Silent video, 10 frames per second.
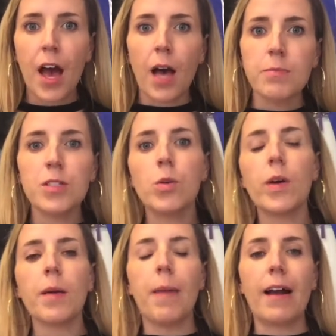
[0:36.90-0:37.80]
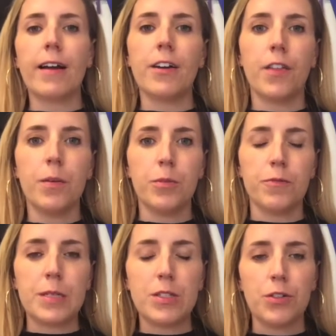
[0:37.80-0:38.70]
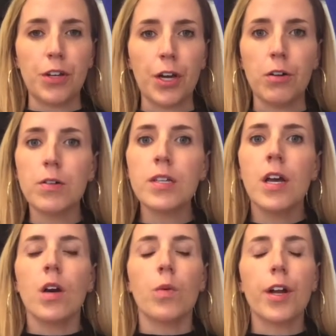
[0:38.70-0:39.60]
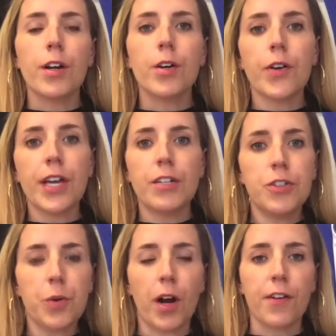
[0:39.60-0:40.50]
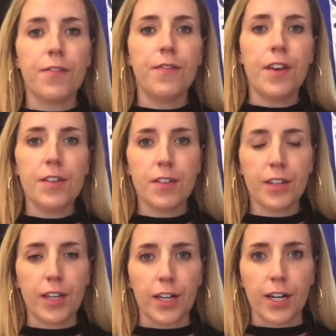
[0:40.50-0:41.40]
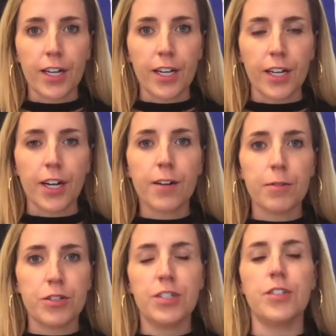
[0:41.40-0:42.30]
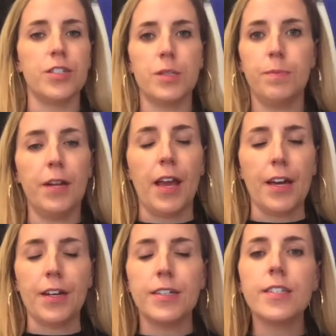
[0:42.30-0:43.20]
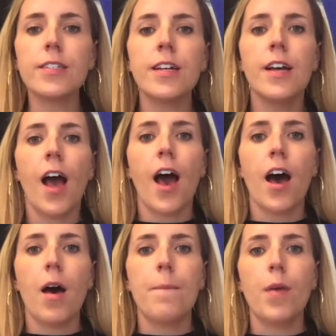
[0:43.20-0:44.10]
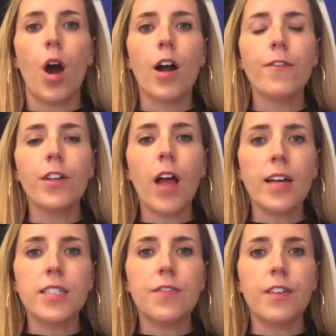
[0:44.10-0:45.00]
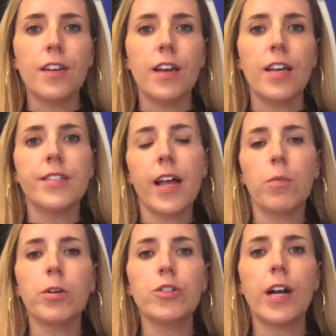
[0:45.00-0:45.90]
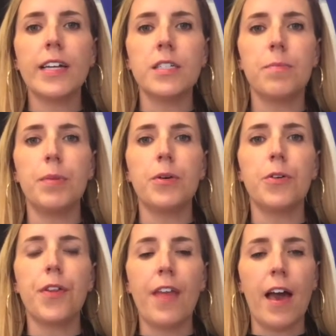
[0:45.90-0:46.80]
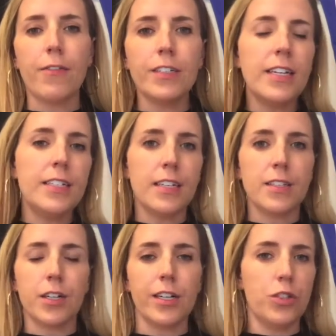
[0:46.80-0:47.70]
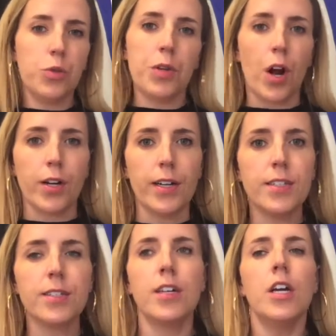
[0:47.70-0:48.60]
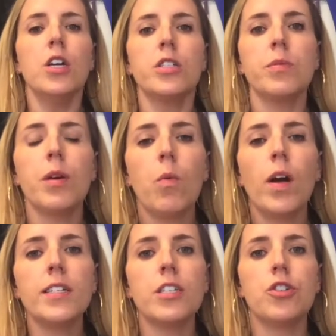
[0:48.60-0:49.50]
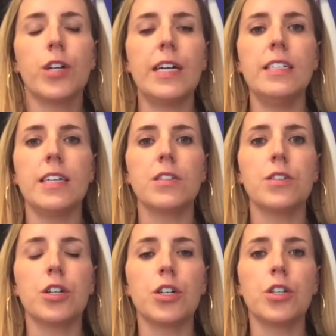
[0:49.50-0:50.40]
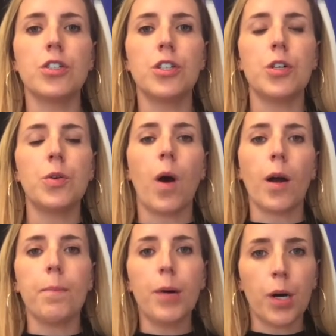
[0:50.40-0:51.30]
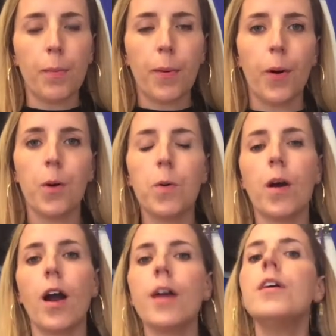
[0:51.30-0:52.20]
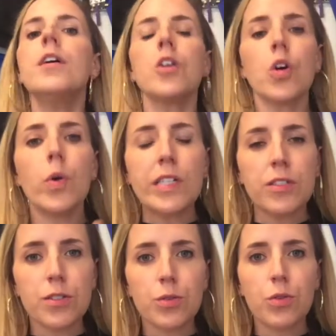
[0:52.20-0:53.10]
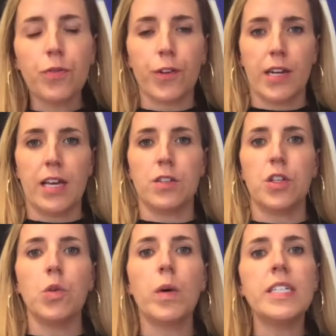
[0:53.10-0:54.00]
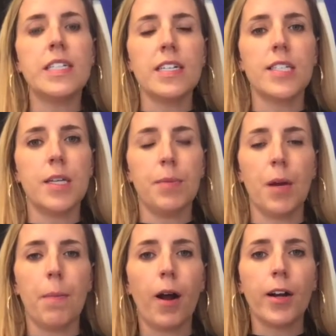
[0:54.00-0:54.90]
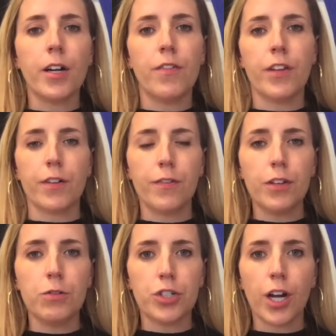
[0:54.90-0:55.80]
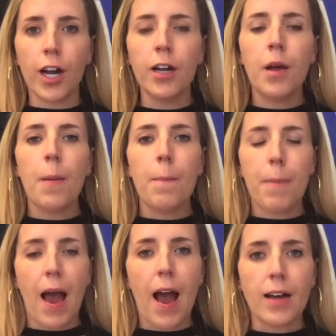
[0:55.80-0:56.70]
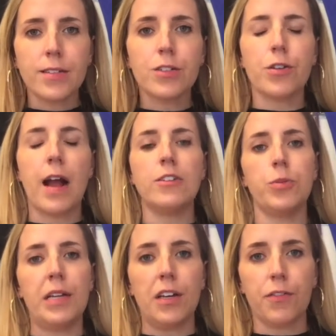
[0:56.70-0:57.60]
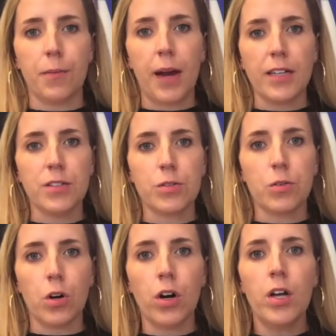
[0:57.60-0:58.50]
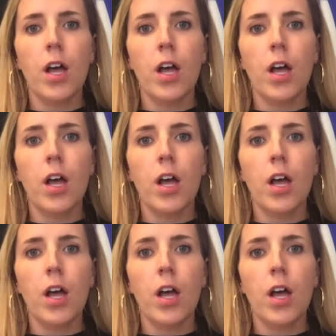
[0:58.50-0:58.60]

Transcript: So quick background on the Movement Studios. We are going into our 5th year here, which is just bananas. Our philosophy is that we're trying to build the everyday dancer into an artist. So we want to train dancers who are bookable, who are going to school for dance, who want dance to be a part of their future past graduating from high school.